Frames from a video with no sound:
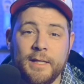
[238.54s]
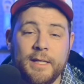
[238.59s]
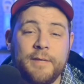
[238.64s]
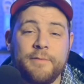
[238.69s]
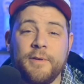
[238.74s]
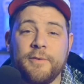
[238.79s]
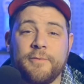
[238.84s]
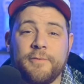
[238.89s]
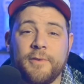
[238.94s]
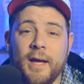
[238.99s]

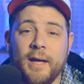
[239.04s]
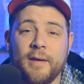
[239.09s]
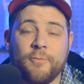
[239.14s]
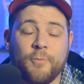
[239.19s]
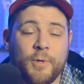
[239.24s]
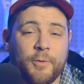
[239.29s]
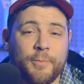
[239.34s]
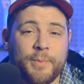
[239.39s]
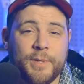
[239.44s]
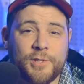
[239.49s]
EV5
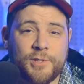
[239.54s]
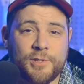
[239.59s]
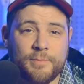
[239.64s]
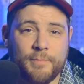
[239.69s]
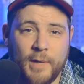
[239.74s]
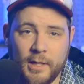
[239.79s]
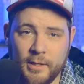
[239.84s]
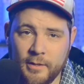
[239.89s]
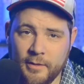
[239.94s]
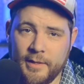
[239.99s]
will be
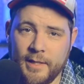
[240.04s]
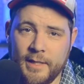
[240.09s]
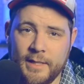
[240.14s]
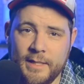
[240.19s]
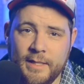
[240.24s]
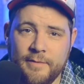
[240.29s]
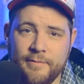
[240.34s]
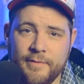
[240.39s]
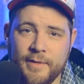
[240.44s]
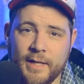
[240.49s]
smaller than
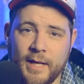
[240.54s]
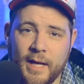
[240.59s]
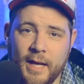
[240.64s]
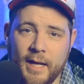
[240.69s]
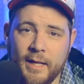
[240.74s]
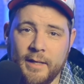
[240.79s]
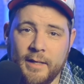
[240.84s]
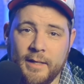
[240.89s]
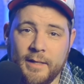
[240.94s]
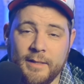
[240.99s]
the
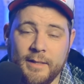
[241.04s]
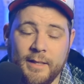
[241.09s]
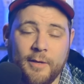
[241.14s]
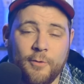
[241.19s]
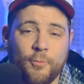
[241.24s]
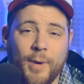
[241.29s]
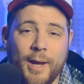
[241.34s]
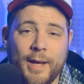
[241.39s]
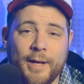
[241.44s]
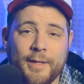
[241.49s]
EV9
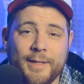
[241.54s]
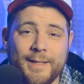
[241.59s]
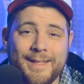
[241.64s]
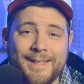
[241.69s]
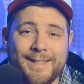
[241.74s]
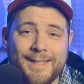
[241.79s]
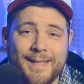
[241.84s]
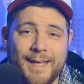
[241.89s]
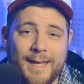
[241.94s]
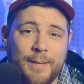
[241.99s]
and ride on the
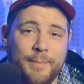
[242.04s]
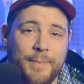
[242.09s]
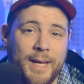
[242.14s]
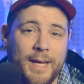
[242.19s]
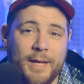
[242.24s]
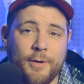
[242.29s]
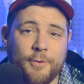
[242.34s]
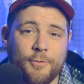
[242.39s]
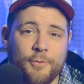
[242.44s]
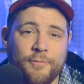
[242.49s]
same
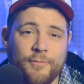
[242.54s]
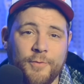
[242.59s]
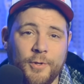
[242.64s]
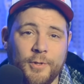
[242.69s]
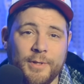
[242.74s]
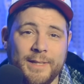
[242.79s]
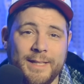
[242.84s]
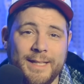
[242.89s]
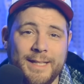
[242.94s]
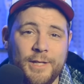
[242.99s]

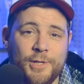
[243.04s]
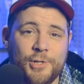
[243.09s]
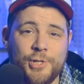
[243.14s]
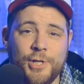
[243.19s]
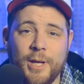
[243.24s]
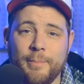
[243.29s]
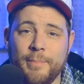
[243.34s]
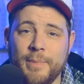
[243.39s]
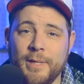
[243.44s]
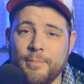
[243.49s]
800-volt
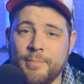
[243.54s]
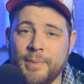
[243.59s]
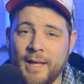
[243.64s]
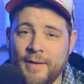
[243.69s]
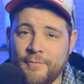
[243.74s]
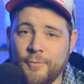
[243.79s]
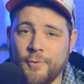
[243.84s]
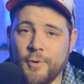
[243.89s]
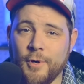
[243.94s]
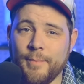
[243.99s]
eGMP
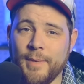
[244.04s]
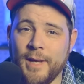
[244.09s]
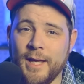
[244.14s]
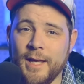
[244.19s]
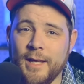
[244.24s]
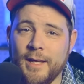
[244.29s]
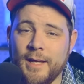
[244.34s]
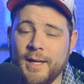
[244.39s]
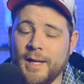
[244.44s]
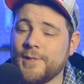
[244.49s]
platform
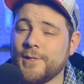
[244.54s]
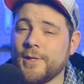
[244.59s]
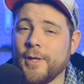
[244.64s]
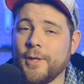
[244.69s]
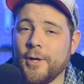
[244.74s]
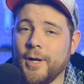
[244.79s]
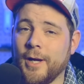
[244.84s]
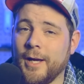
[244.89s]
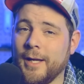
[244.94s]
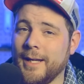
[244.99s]
as
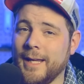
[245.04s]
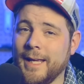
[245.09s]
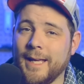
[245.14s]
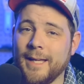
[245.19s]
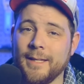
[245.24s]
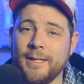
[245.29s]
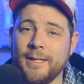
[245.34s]
other Hyundai and